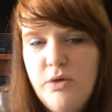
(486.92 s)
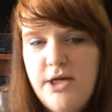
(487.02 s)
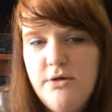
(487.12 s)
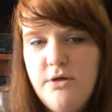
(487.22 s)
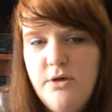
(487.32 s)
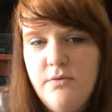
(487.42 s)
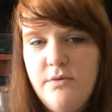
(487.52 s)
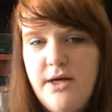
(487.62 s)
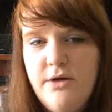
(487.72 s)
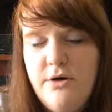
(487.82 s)
I don't know.
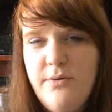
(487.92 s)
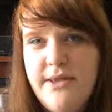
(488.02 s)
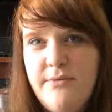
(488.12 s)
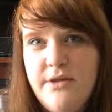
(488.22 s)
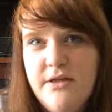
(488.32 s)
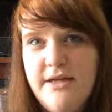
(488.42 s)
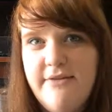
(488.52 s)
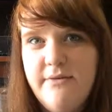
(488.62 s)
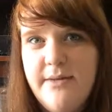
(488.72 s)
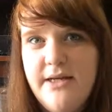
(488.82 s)
I don't know what that would look
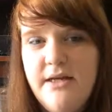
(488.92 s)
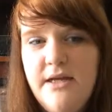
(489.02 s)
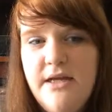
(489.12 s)
like for me.